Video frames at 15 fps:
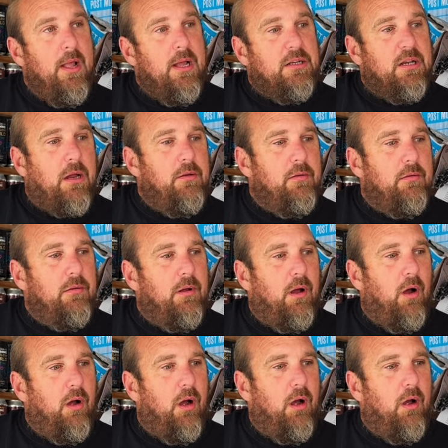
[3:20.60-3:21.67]
So
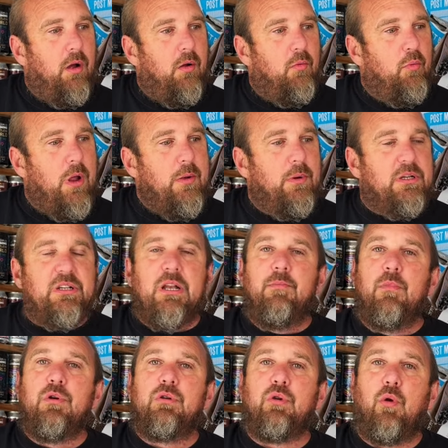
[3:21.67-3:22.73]
we would see
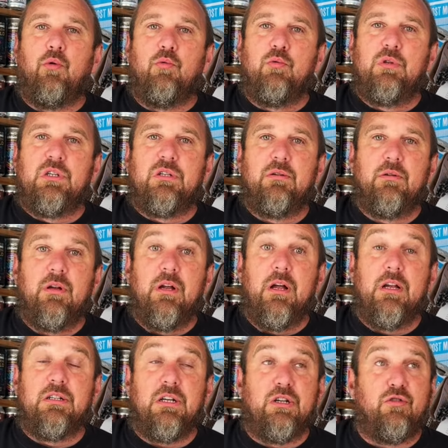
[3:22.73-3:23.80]
McDonald's
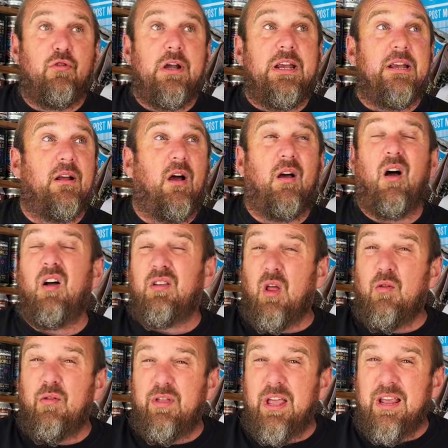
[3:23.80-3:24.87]
as a treat. I
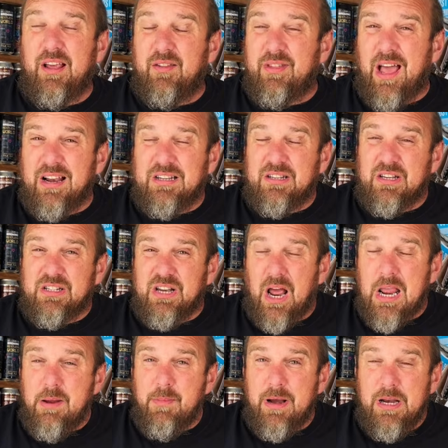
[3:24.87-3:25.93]
don't think that's the
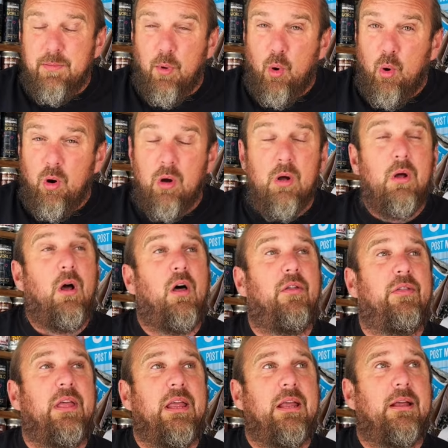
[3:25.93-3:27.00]
same anymore. I
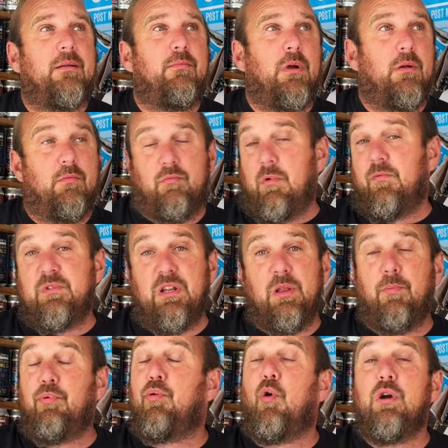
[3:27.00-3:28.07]
think, obviously, the
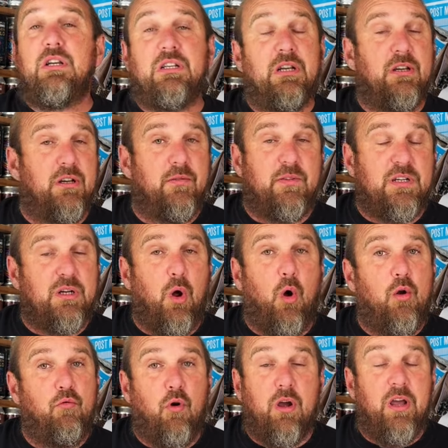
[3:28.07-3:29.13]
prices have
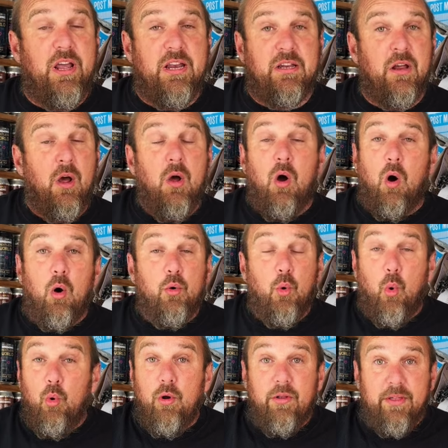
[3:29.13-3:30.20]
skyrocketed on
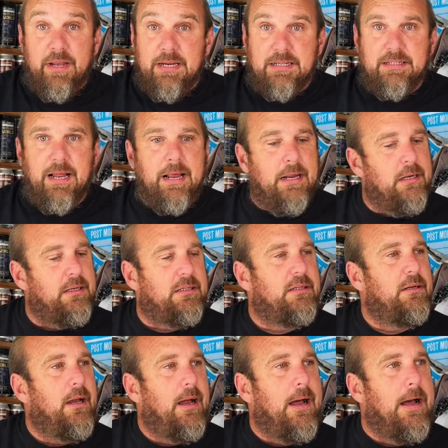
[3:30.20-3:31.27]
all of these things.
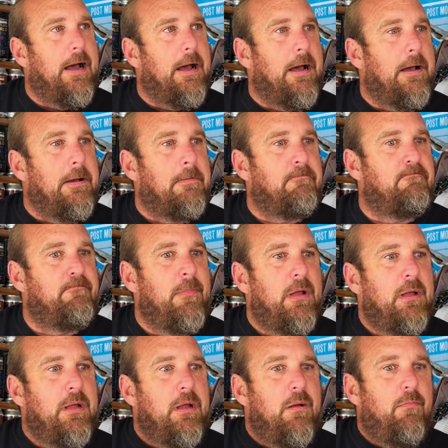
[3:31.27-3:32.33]

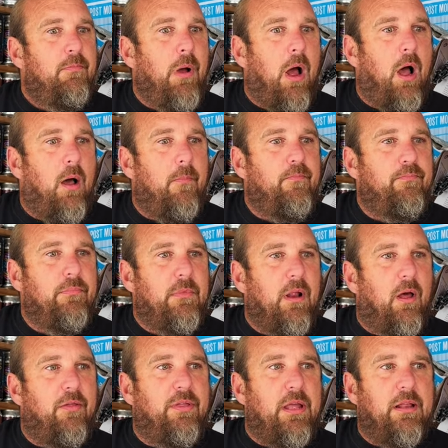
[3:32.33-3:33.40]
But
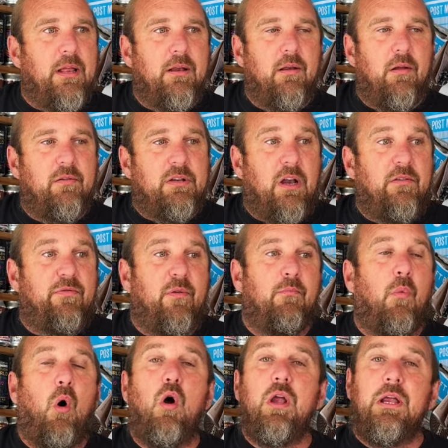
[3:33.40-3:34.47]
I think that, so from
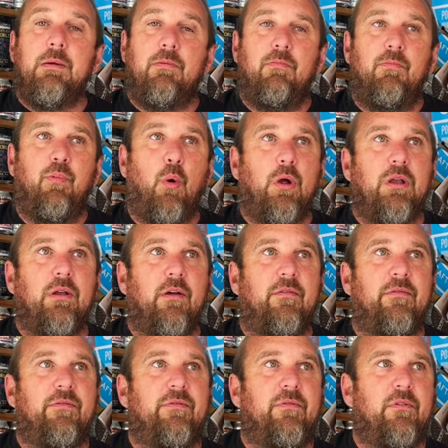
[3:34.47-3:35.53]
my point
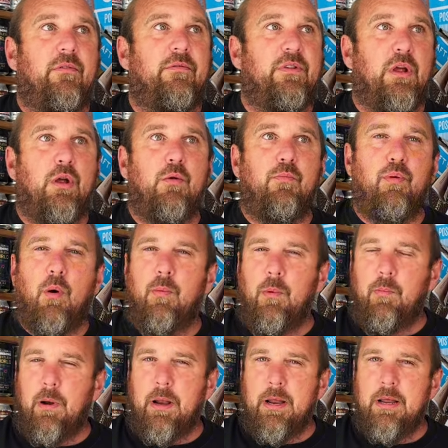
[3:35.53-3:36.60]
of view,
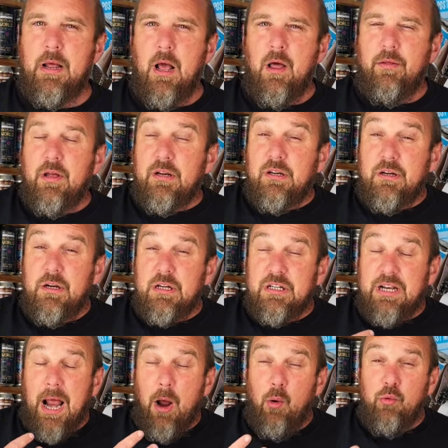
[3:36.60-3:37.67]
probably, there's a
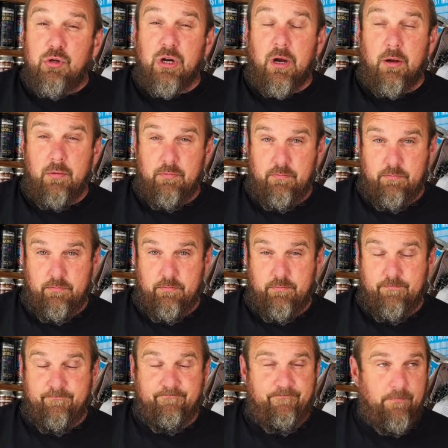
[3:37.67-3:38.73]
nostalgia.
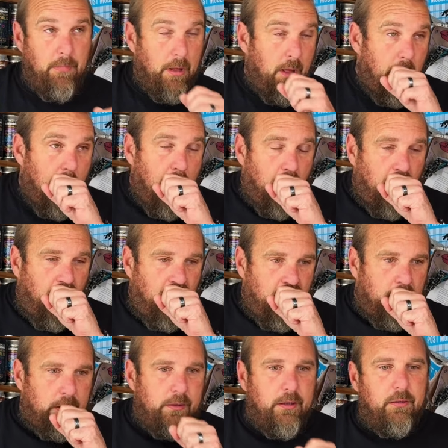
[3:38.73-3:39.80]

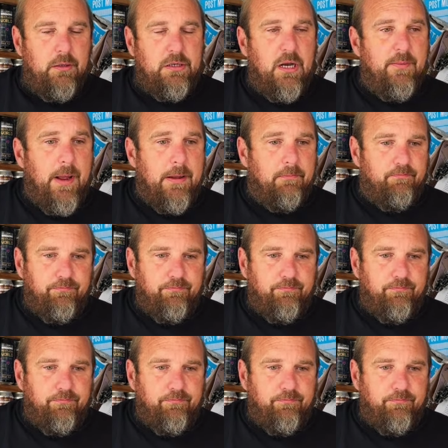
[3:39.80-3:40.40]
Excuse me.